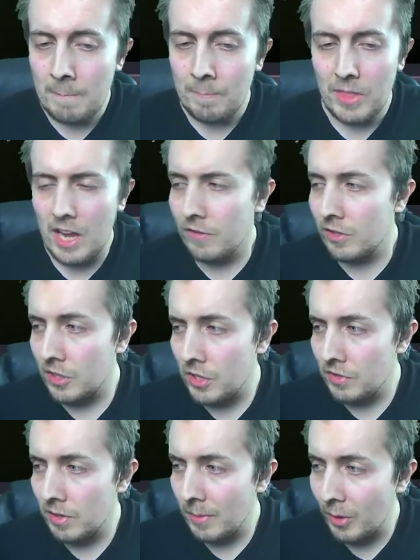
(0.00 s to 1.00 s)
I've got no use
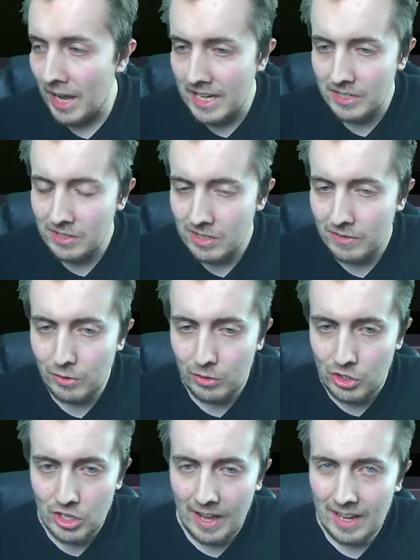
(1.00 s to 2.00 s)
for him. I've got Edison, I've got
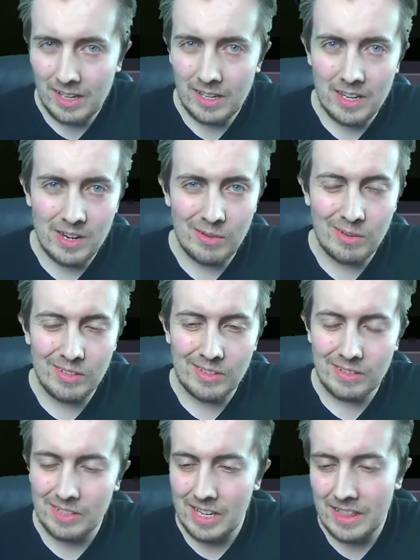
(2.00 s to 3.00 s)
Czech. You know,
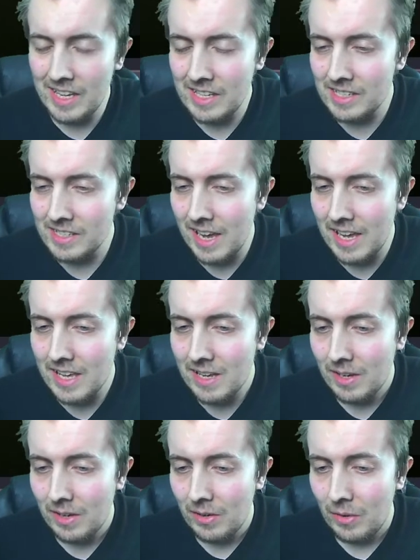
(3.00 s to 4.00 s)
at the end of the day,
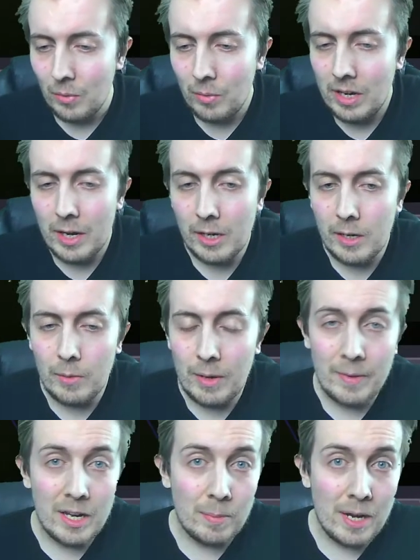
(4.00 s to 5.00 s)
well, like, am I going
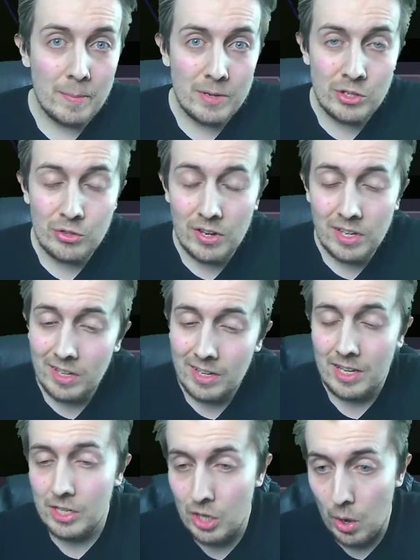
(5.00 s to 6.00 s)
to play him at striker?
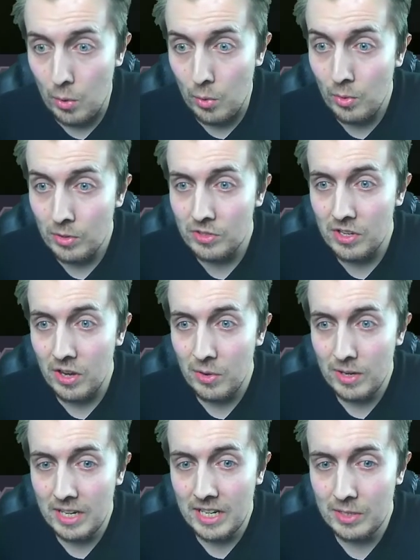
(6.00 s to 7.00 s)
No. So
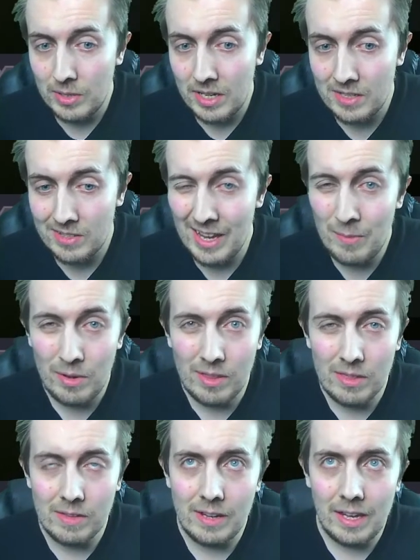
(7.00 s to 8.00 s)
it is what it is. Same with
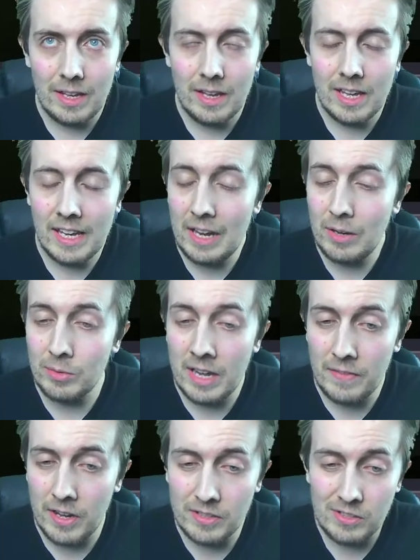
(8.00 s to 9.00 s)
uh,
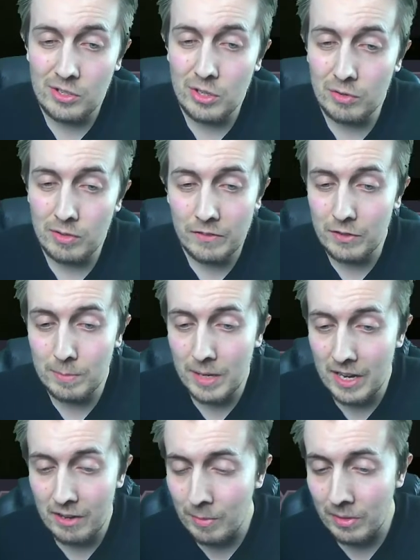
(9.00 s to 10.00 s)
Navas. I just got rid of his
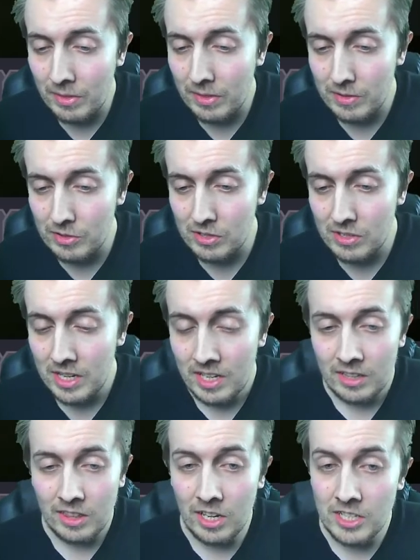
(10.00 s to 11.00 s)
player a month. It's just
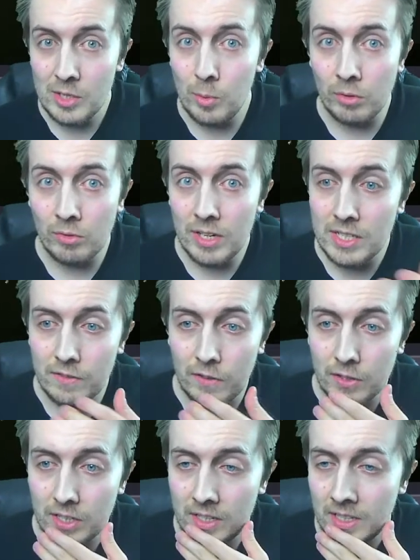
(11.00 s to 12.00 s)
91 rated
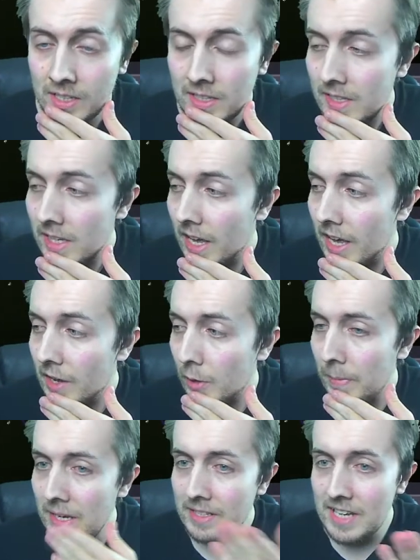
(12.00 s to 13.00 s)
fodder. Uh, got
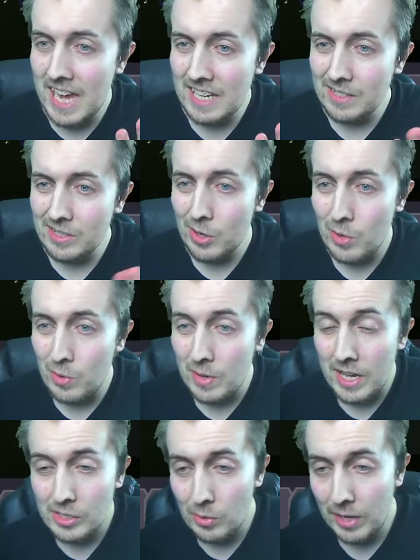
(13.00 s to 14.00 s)
Big Tags, who
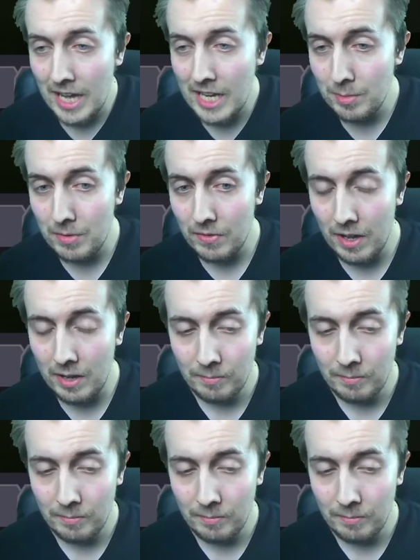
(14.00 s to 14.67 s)
is okay, to be fair.